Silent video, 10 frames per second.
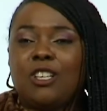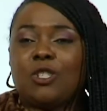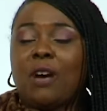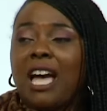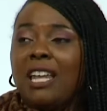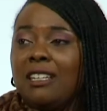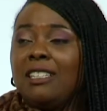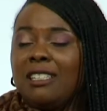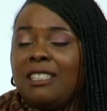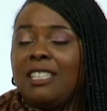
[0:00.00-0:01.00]
So I
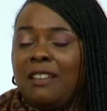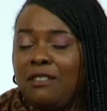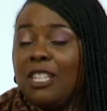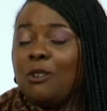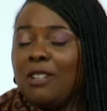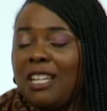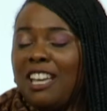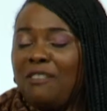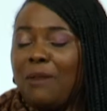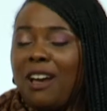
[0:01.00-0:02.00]
literally
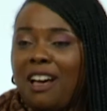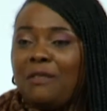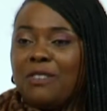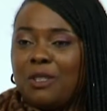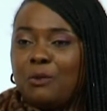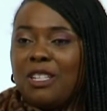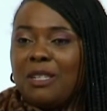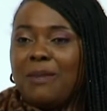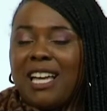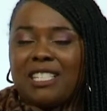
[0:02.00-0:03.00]
left my office, went
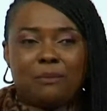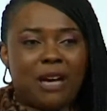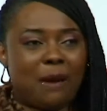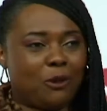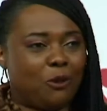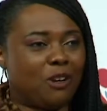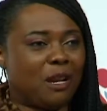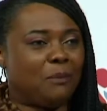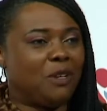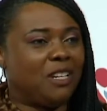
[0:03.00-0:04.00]
to buy some popcorn,
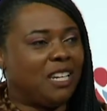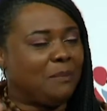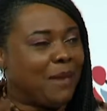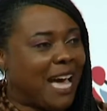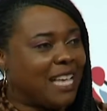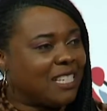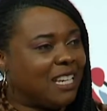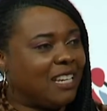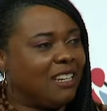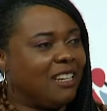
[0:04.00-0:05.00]
I put it in a
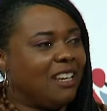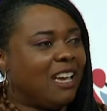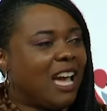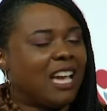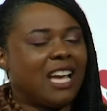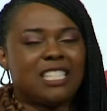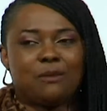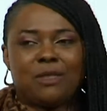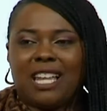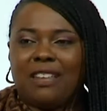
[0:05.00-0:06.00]
basket, I got
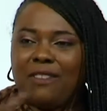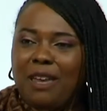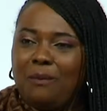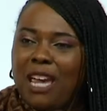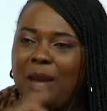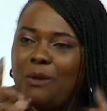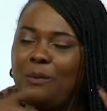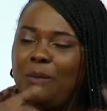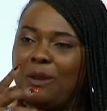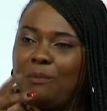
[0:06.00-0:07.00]
some cellophane paper,